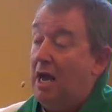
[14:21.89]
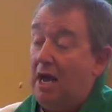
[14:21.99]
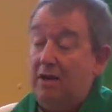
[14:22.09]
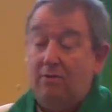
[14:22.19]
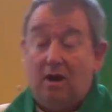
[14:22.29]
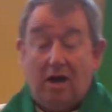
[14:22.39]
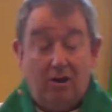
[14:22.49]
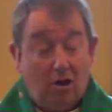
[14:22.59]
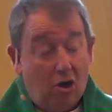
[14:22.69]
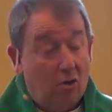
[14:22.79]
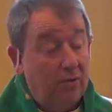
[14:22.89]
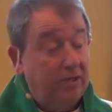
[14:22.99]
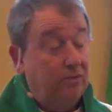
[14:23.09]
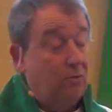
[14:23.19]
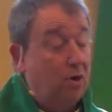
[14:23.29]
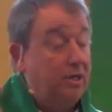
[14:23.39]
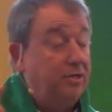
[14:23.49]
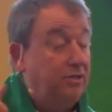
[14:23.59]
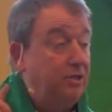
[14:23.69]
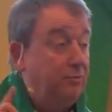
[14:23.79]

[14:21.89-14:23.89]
I've always wanted